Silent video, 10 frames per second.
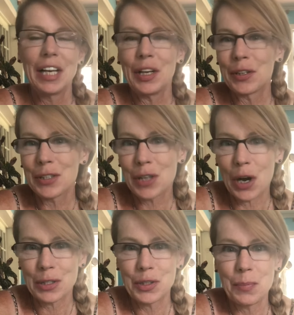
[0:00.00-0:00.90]
here to
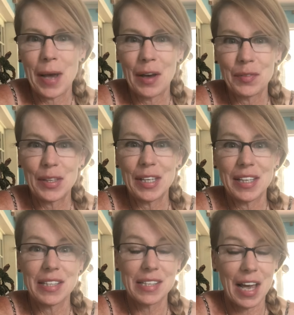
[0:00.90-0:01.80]
talk to you about
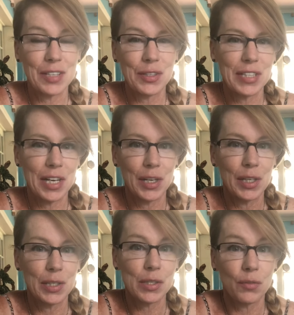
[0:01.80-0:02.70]
the Sagittarius